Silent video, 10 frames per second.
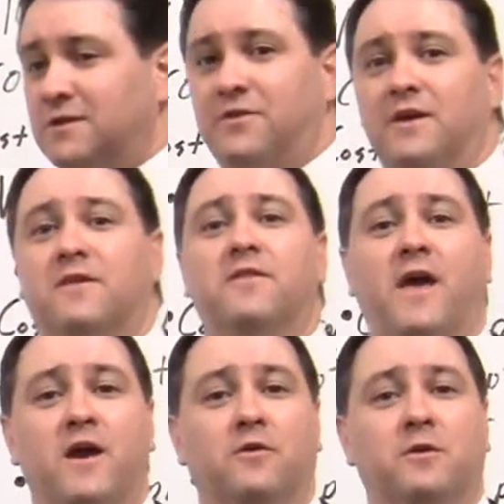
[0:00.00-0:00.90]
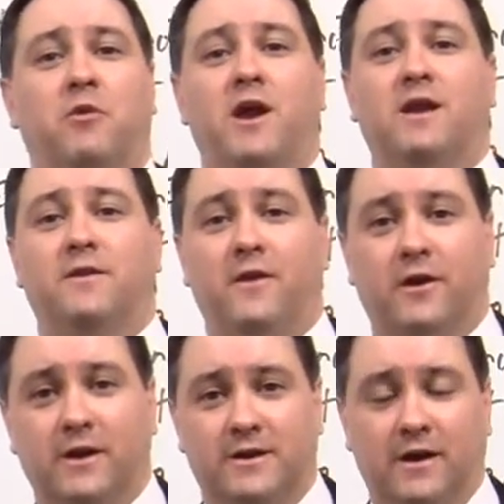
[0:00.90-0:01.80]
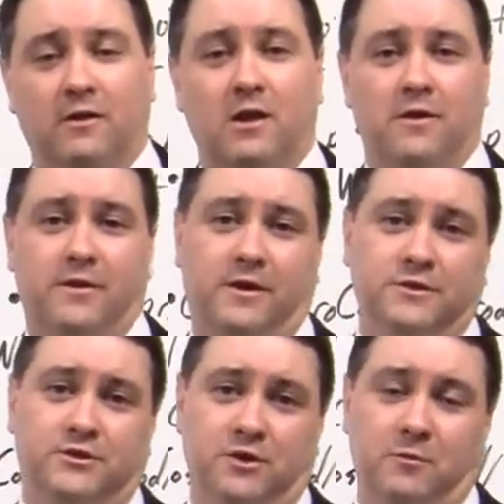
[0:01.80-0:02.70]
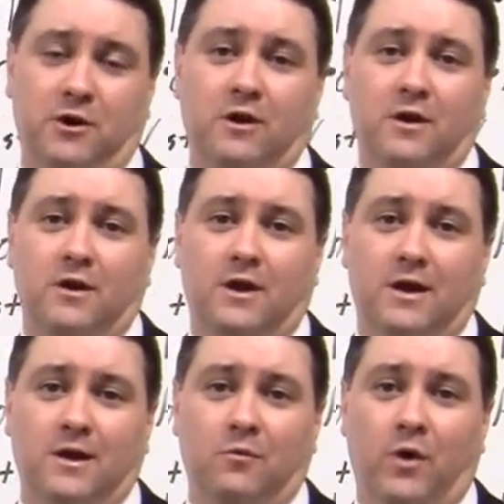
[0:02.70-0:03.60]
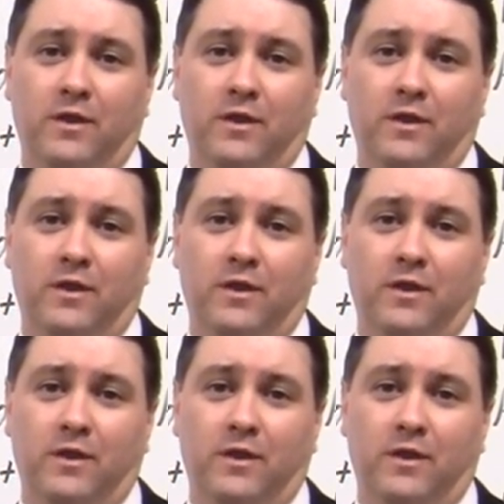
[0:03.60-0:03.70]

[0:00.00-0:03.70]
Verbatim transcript: to think that they own the brand and they're going to tell the consumer uh,